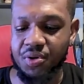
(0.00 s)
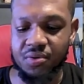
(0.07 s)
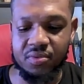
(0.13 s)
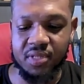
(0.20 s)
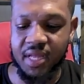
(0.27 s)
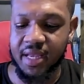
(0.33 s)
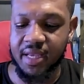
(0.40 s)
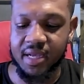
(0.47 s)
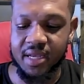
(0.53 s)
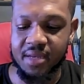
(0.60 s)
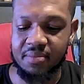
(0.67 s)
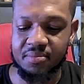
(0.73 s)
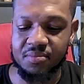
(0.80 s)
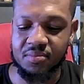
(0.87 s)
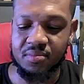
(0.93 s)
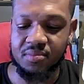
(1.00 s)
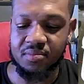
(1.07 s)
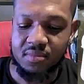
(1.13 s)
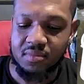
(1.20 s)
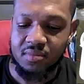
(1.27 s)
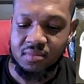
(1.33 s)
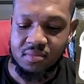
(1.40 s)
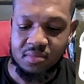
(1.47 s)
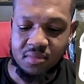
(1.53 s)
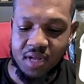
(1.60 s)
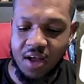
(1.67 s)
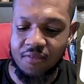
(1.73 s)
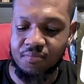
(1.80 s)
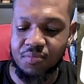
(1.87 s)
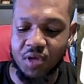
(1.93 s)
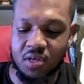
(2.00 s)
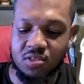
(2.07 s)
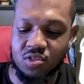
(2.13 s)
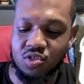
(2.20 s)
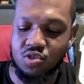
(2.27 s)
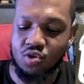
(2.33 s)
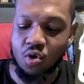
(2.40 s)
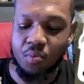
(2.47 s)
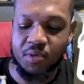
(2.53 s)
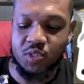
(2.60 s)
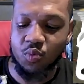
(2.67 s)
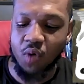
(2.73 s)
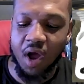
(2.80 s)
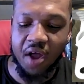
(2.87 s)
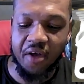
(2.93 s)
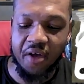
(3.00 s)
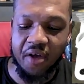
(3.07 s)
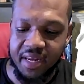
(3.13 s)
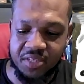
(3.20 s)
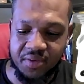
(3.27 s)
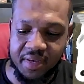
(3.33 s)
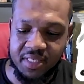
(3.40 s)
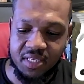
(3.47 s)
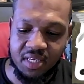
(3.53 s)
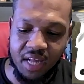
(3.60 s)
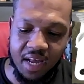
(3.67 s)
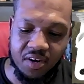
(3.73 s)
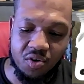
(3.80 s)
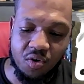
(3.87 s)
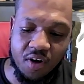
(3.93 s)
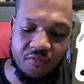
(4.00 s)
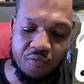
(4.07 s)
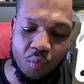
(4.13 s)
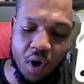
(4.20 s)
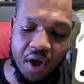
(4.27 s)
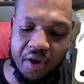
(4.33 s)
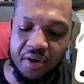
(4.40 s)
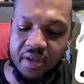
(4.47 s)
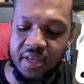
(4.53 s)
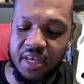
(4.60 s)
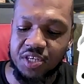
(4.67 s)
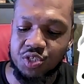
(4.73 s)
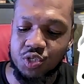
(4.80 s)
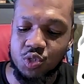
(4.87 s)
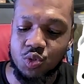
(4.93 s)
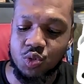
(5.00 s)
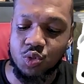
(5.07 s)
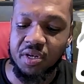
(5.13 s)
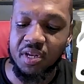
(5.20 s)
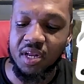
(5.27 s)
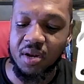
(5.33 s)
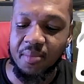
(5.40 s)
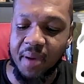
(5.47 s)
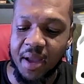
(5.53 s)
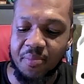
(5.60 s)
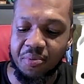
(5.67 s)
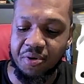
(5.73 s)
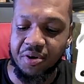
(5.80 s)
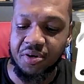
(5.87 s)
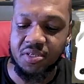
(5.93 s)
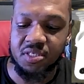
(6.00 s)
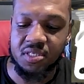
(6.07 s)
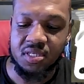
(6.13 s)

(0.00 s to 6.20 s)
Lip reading: Like I've done so much wiring. That's why I said I don't have wiring issues with none of my printers.